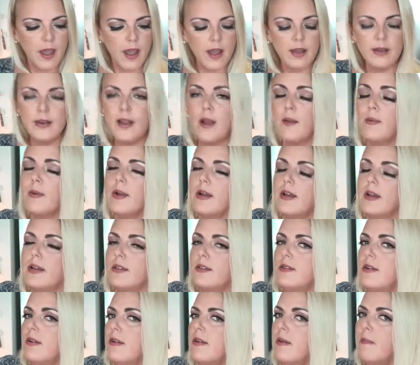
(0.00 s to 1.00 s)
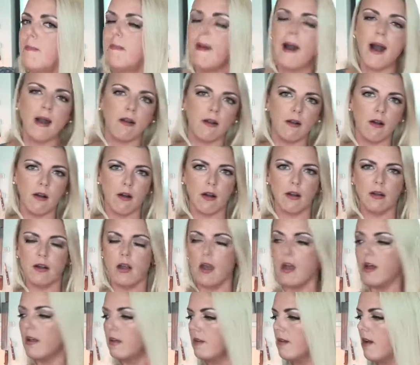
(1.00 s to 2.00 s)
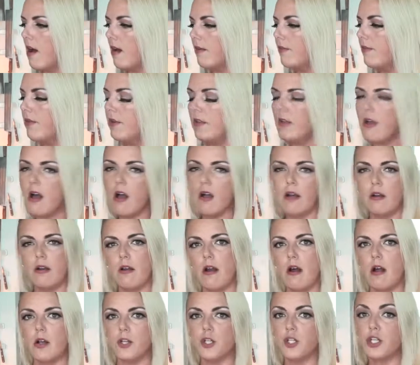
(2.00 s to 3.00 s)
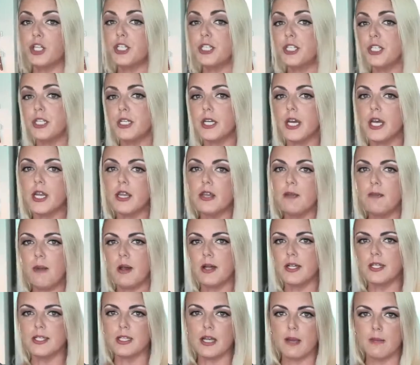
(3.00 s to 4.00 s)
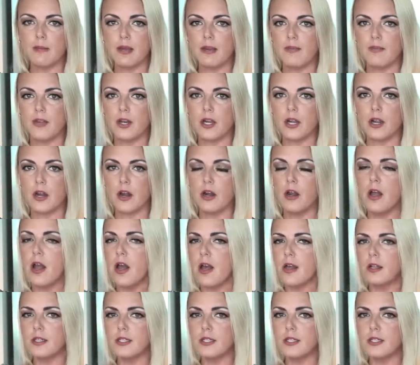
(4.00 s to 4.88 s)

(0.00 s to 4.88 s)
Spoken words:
And now we're gonna turn it back on, not for long at all, just to get the balsamic vinegar,